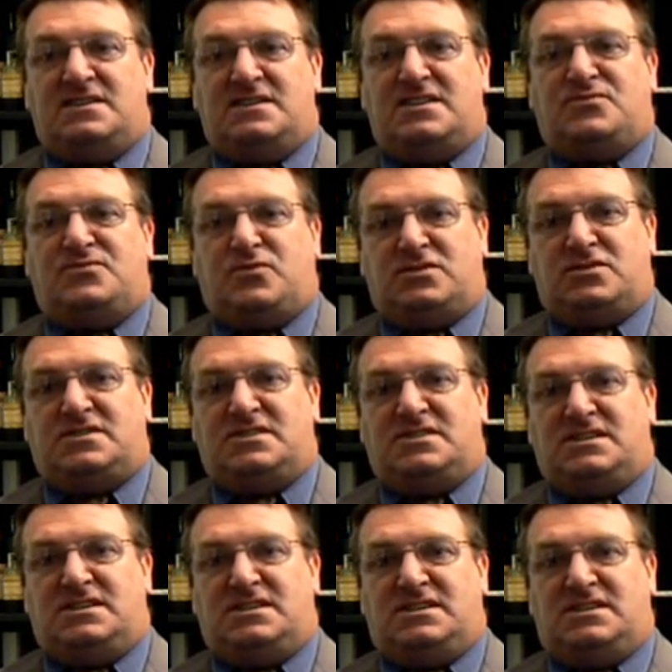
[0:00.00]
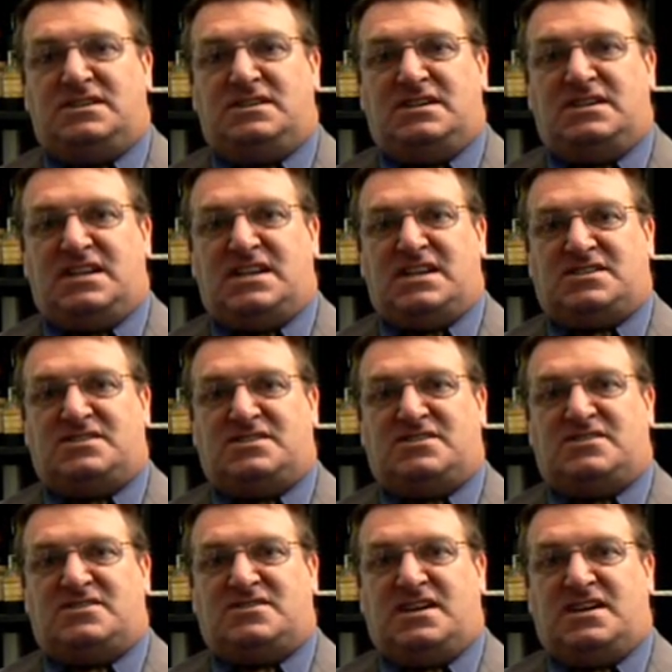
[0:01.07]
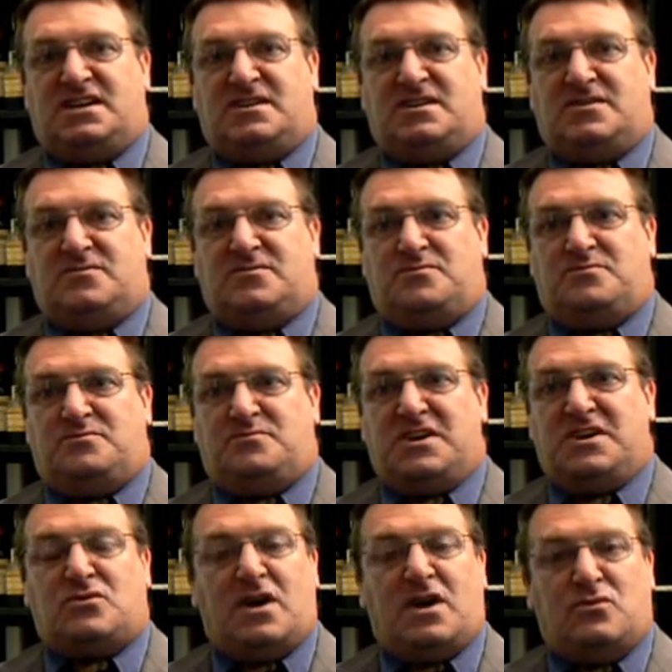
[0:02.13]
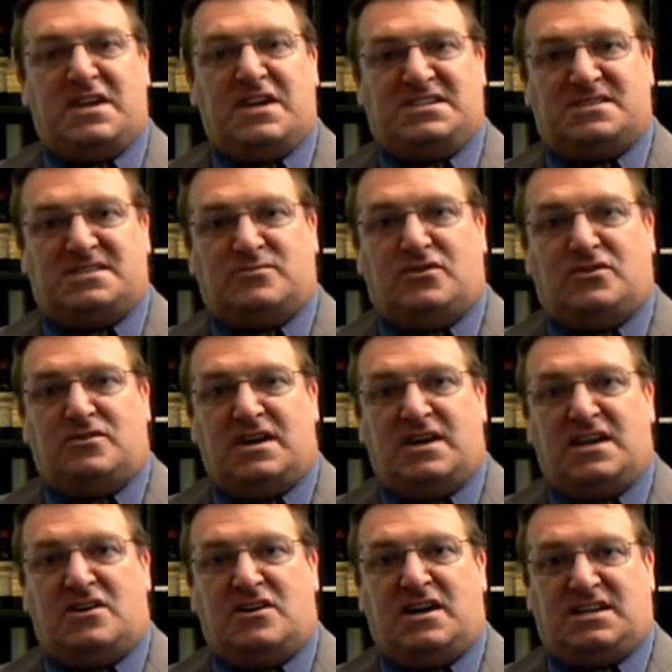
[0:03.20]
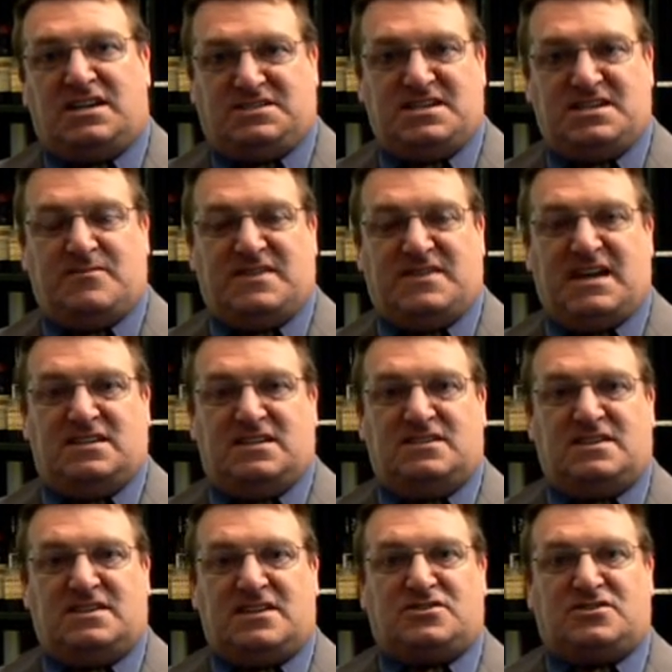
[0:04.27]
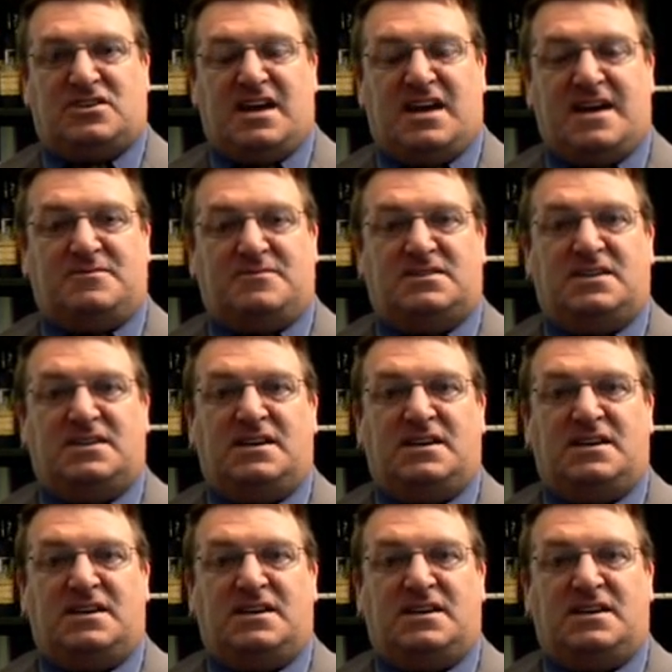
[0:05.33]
This would, in essence, uh, be quite reasonable, and I accept that, that that's going to happen.